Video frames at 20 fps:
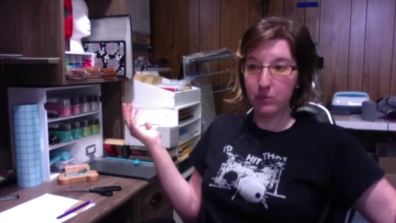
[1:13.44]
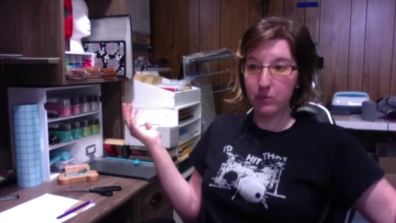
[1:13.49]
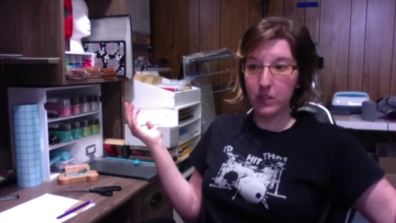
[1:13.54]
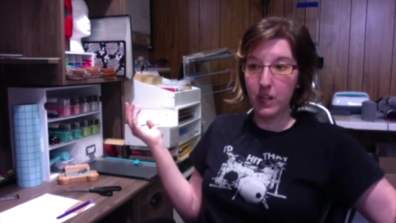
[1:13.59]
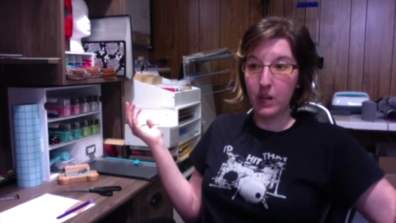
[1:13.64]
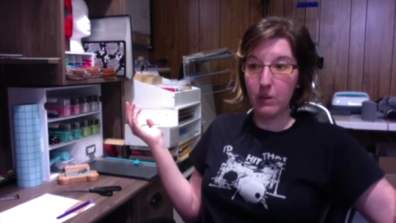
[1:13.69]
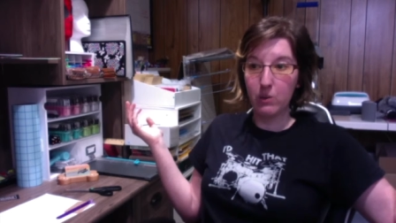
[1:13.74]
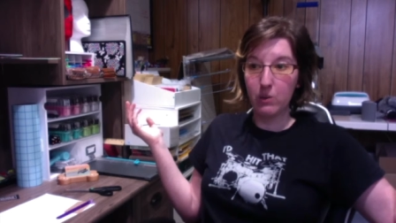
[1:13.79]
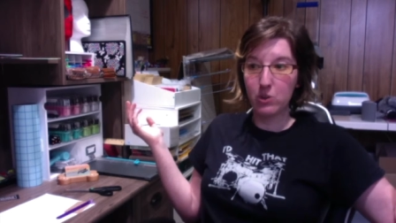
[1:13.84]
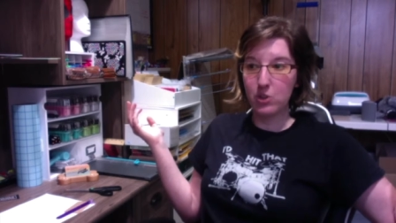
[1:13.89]

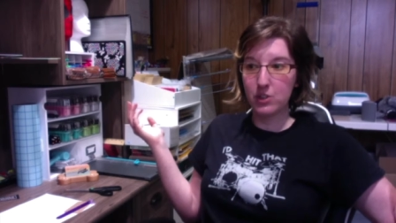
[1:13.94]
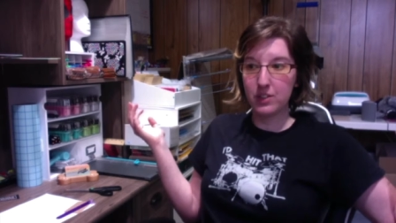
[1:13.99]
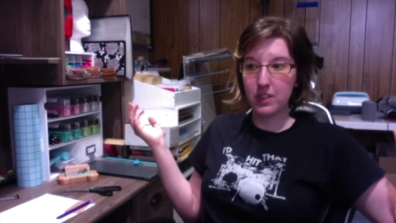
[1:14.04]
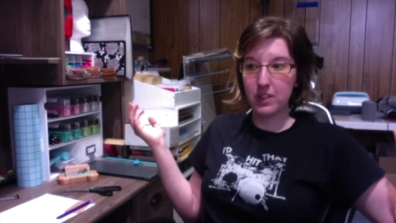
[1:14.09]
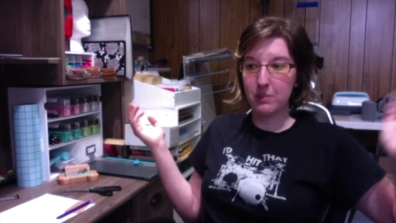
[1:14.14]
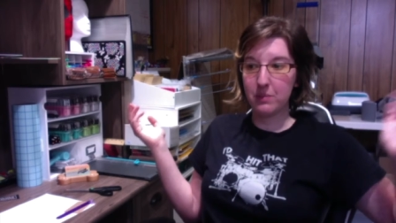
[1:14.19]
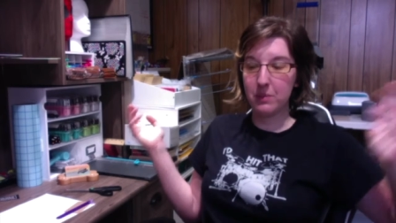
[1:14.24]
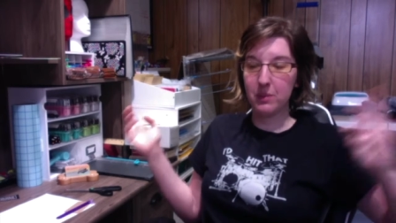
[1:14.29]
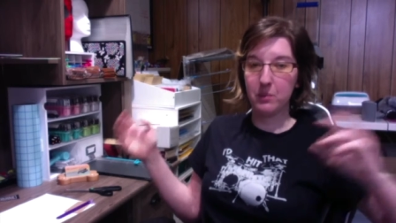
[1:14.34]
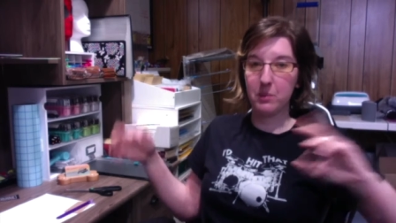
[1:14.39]
I would just
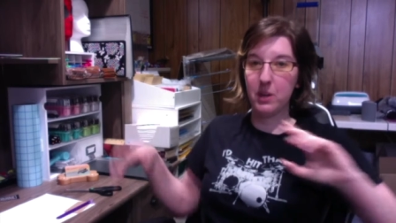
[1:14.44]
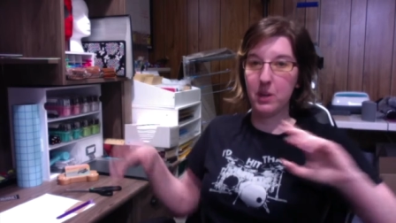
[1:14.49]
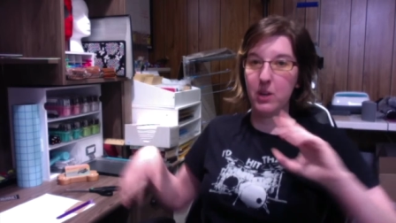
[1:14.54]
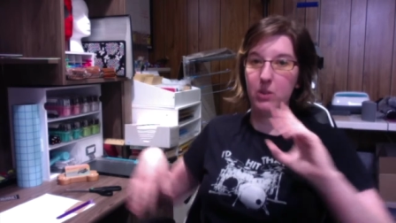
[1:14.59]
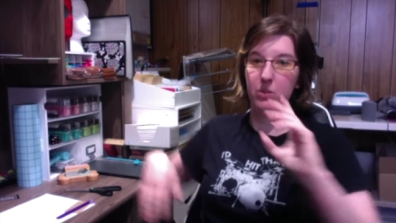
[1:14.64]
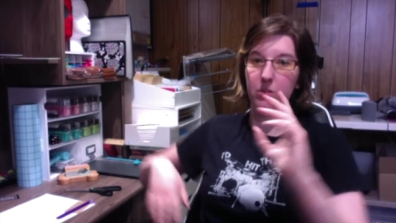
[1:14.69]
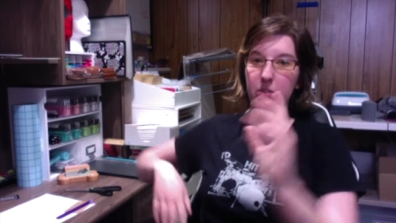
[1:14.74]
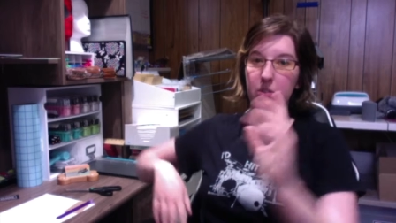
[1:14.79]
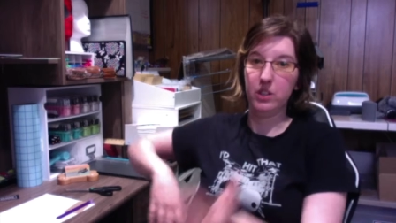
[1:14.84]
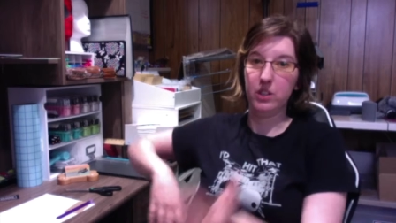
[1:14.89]
let them
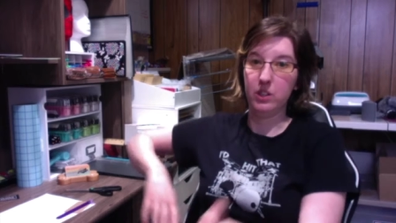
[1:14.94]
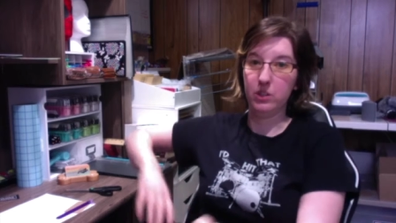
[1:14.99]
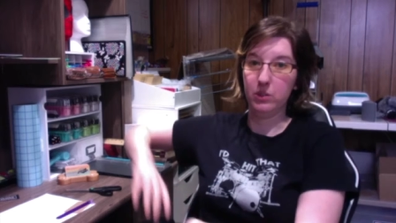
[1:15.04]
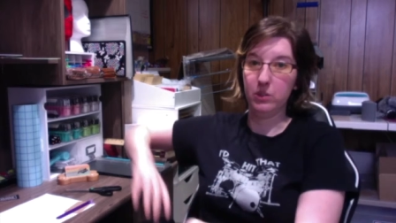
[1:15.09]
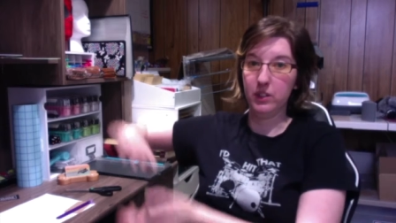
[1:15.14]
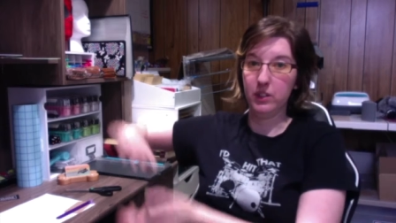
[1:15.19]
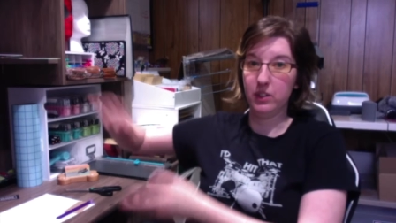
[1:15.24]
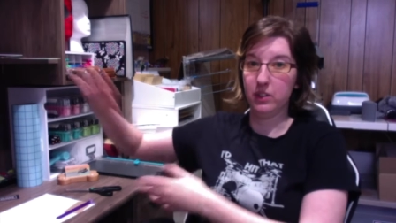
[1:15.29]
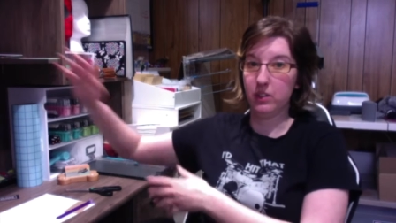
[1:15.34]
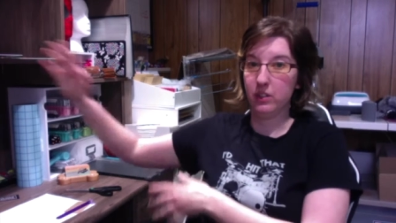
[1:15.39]
know, you
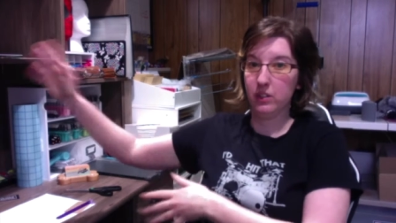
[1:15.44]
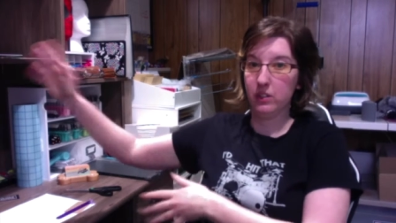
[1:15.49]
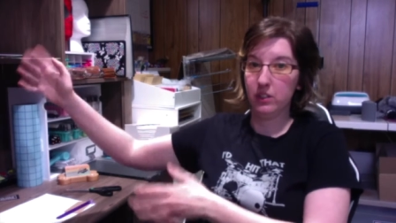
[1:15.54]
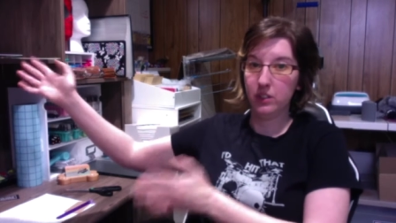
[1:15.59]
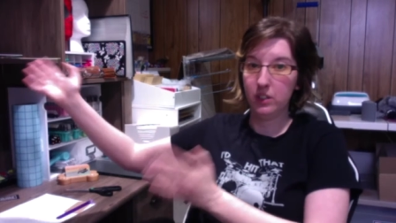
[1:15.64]
know,